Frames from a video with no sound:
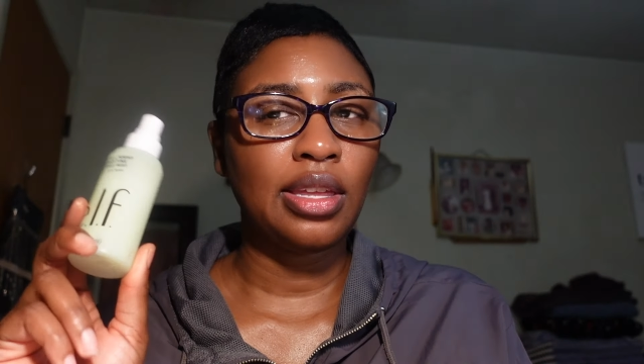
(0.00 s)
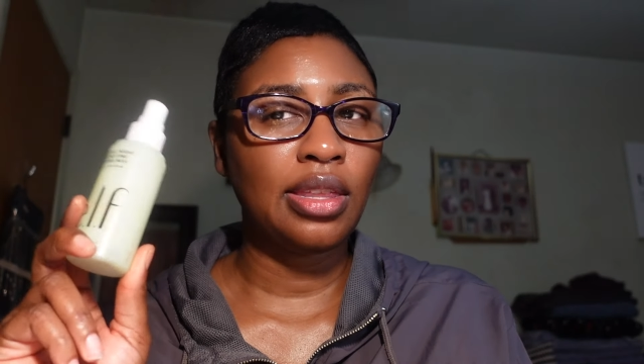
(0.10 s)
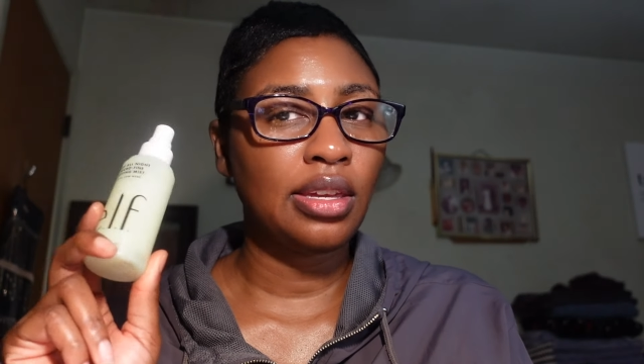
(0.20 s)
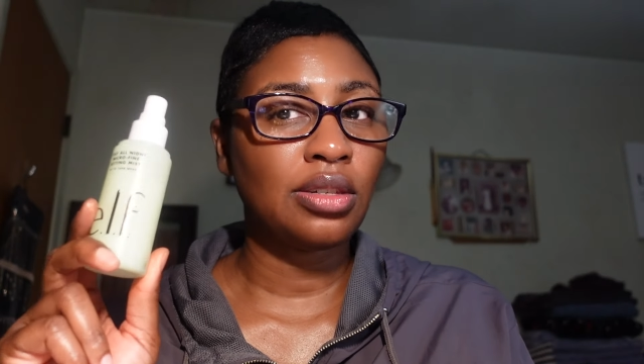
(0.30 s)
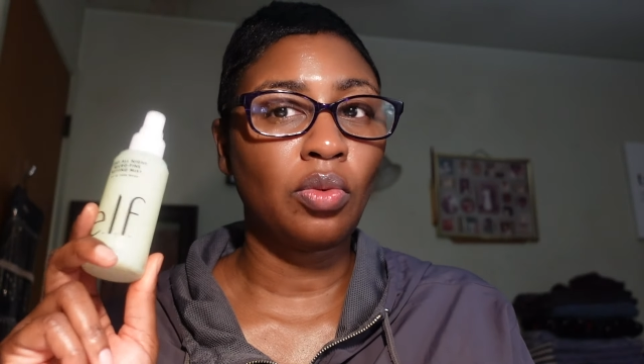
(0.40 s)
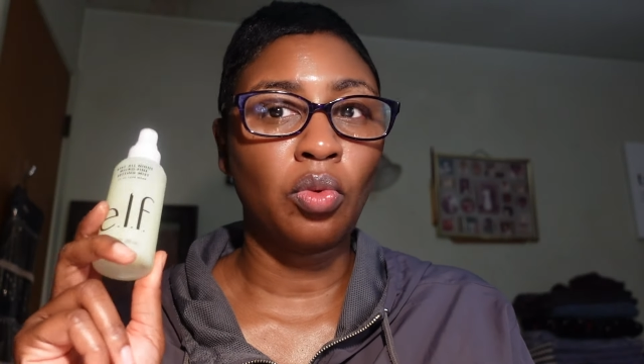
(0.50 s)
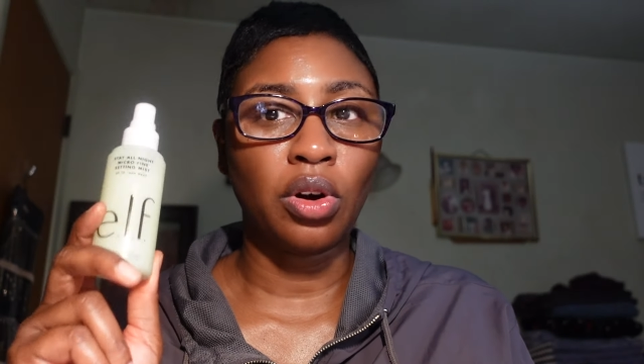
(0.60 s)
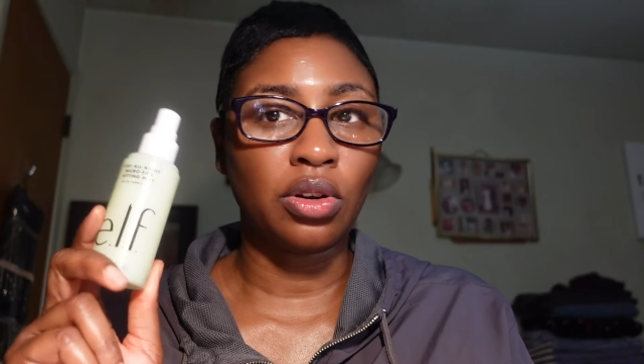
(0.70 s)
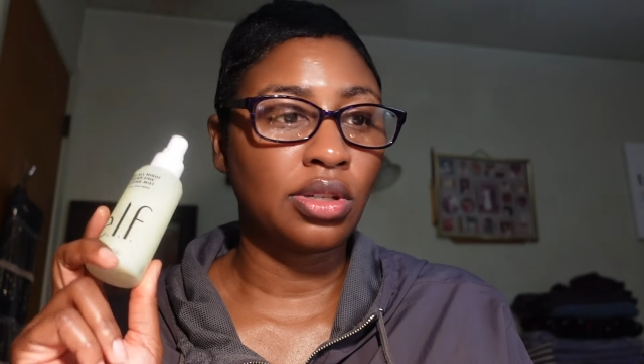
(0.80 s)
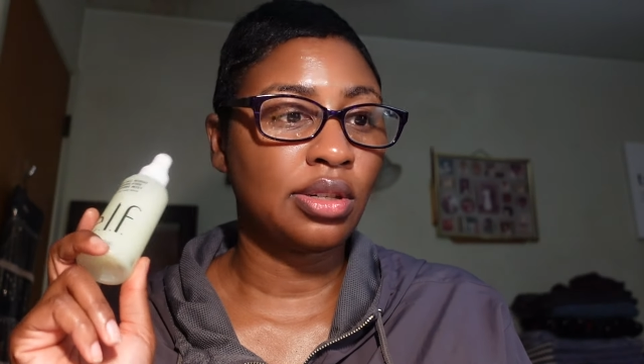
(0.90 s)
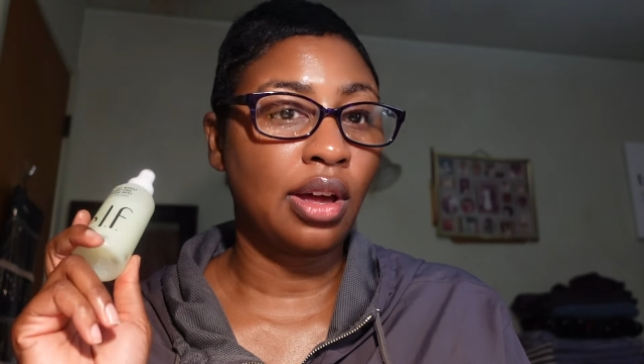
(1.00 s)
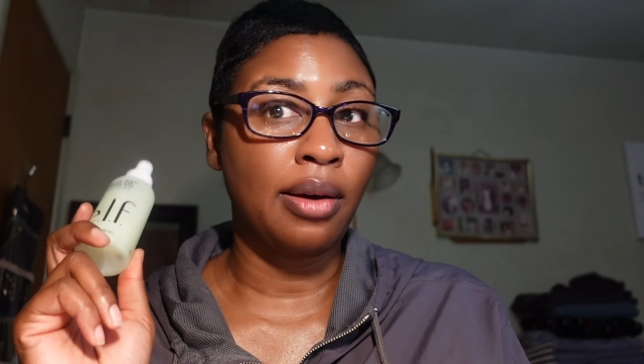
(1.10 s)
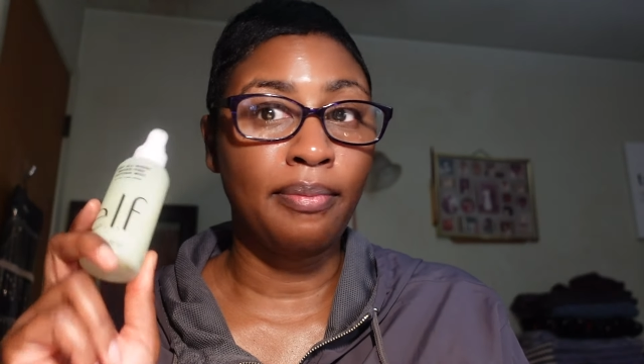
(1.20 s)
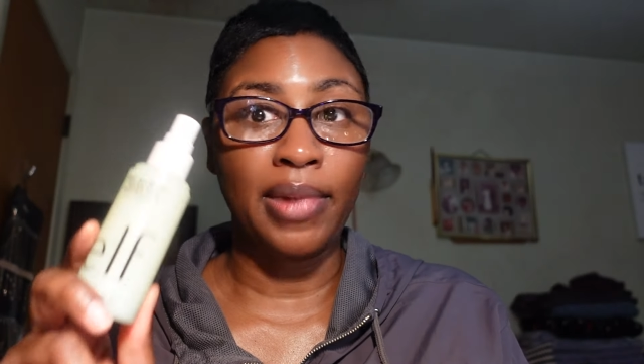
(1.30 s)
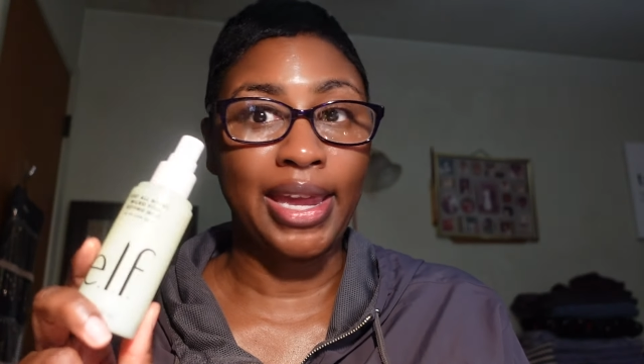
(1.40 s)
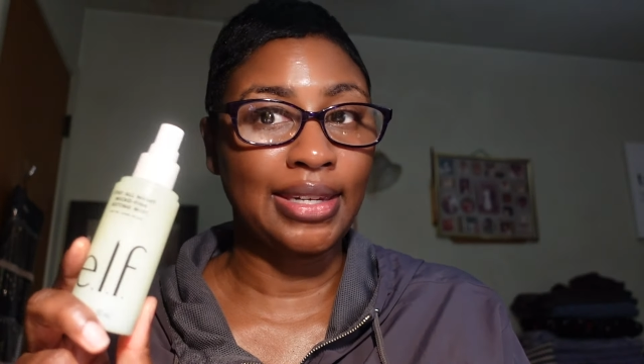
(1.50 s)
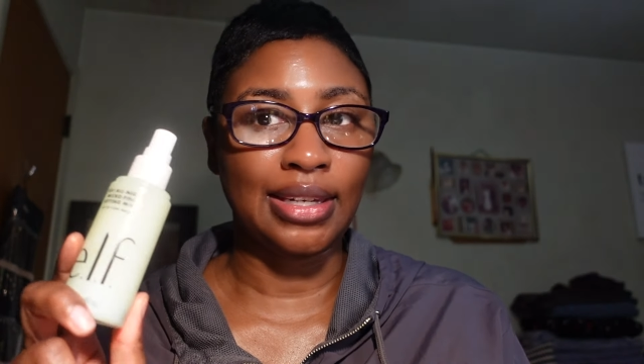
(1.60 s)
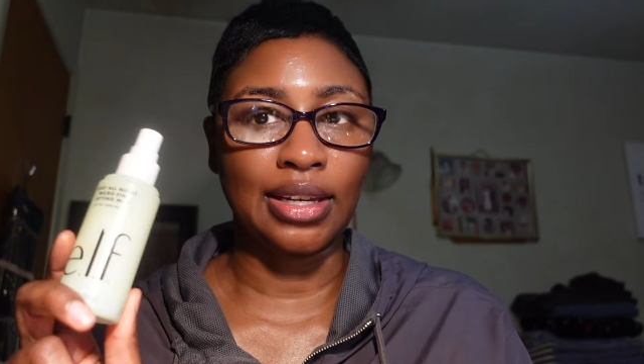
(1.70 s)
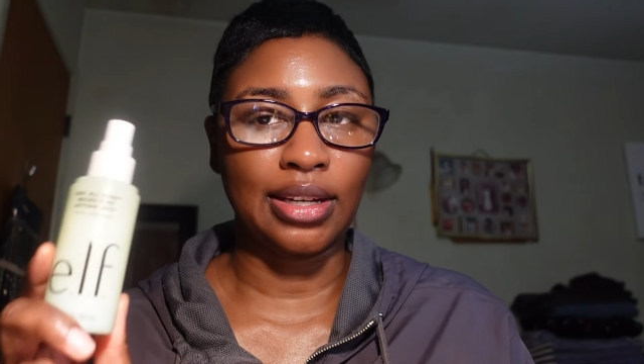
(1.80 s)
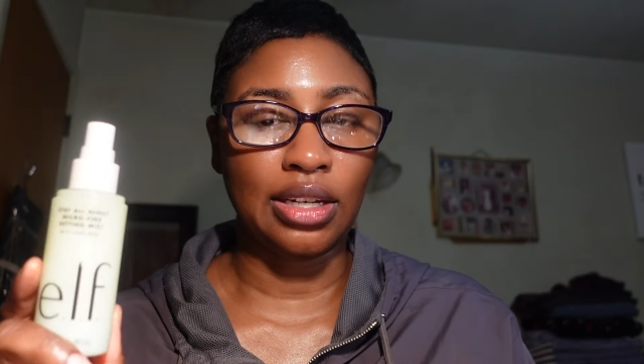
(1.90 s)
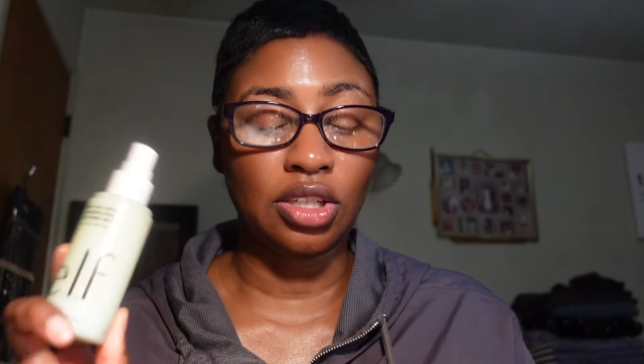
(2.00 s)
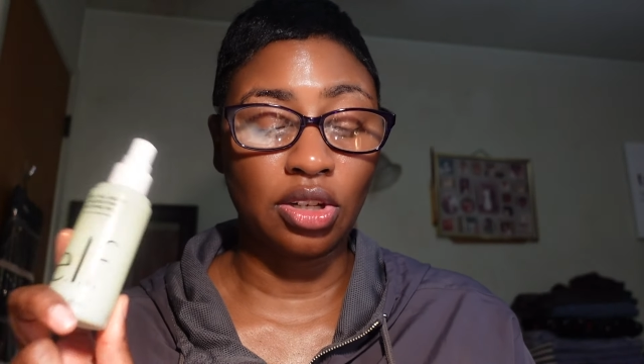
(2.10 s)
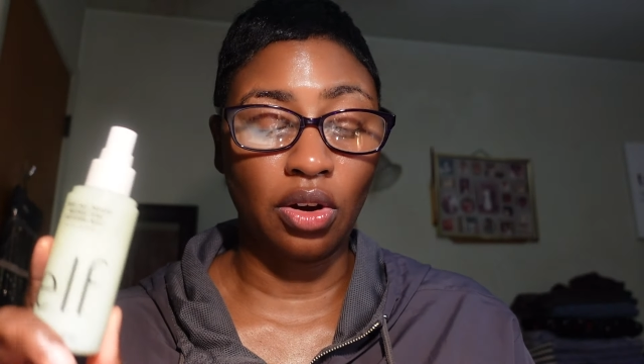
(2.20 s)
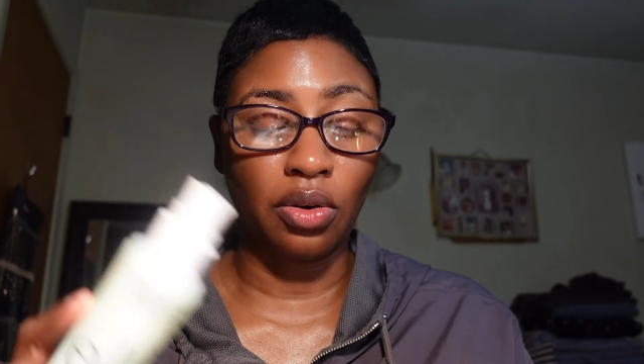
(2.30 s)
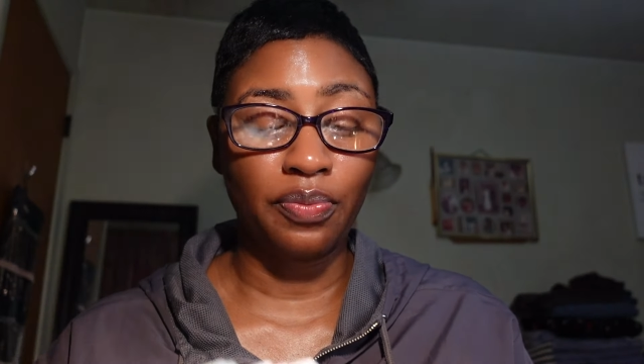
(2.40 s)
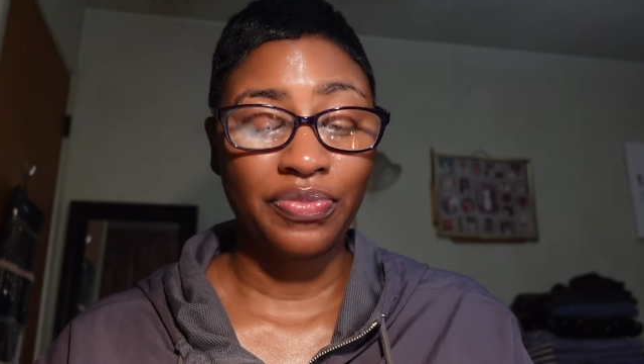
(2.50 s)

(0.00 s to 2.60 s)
this works amazingly. So